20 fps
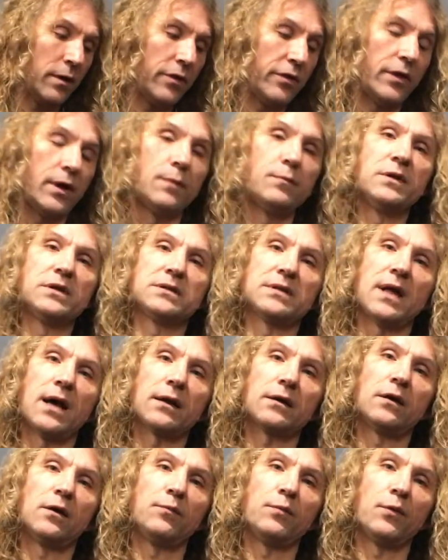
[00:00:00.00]
Thumb is
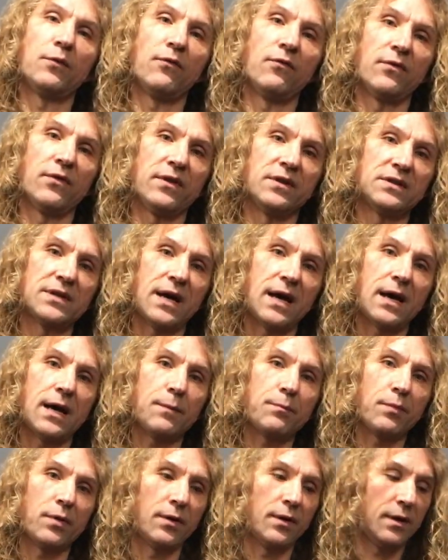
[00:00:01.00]
locked up over the
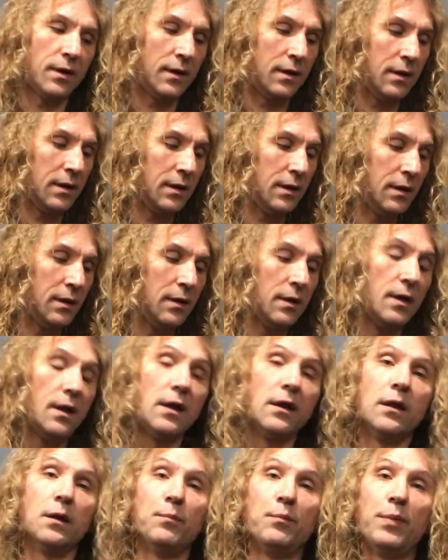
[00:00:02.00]
top.
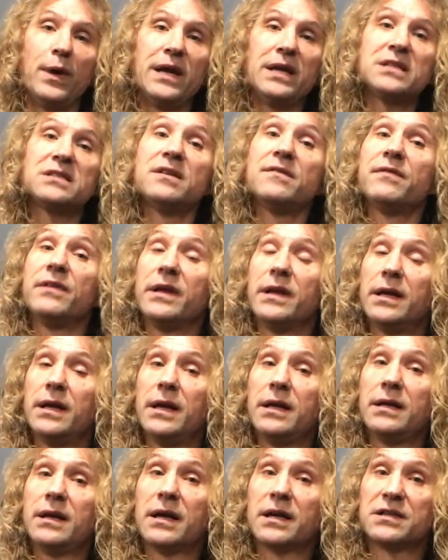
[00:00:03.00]
The base of the
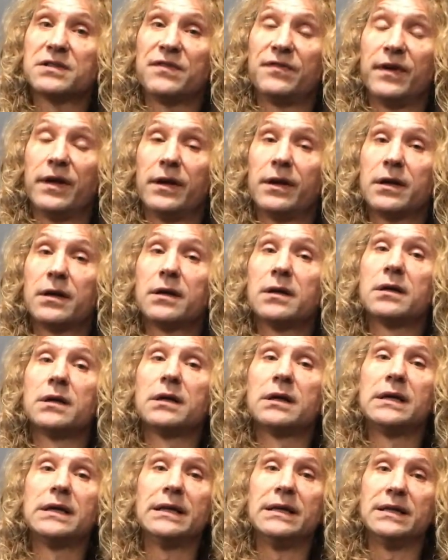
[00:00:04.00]
index finger
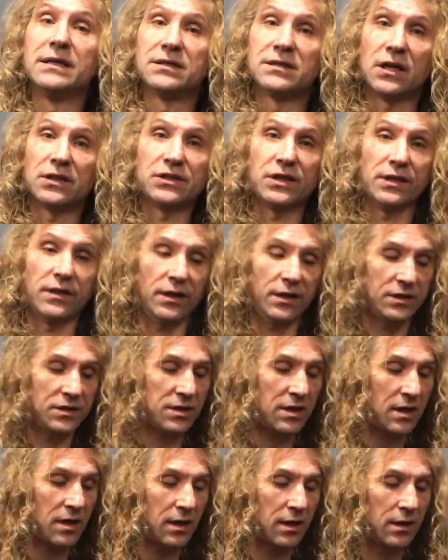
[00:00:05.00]
is touching the
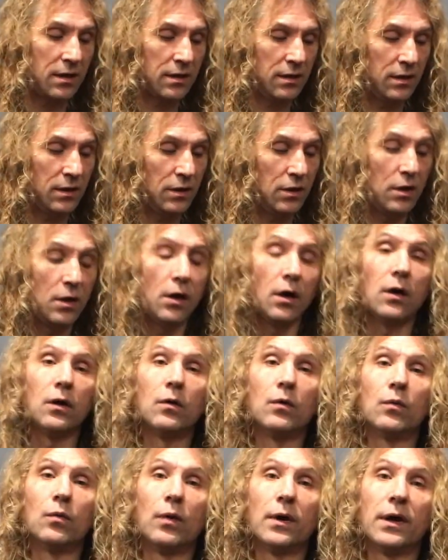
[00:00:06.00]
guitar,
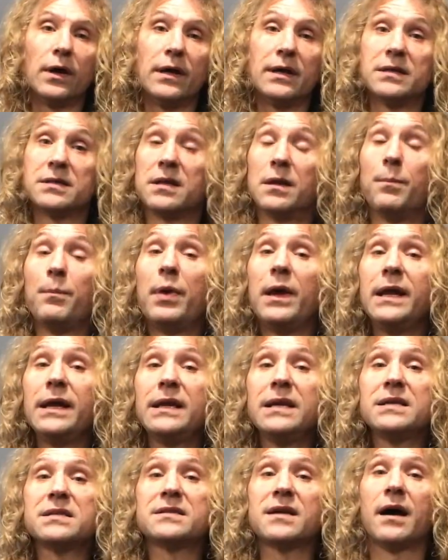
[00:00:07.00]
whereas the
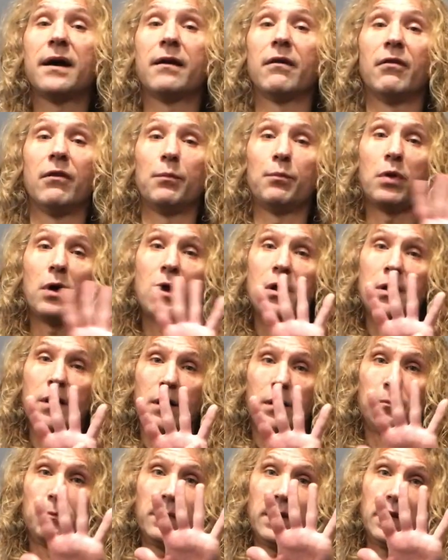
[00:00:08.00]
pinky side of the
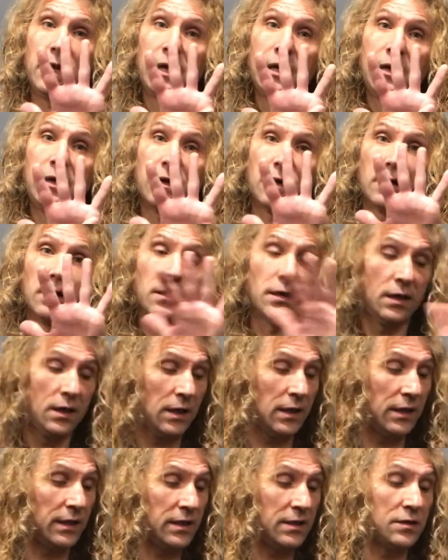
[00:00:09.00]
palm here
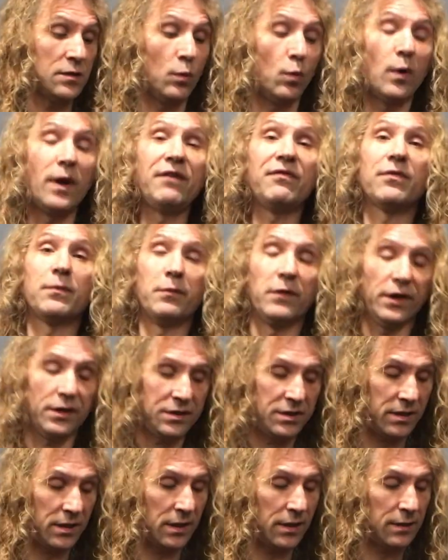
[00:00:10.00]
is away from the
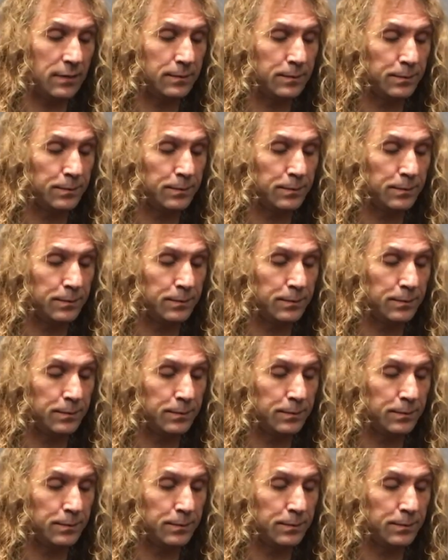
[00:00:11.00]
guitar.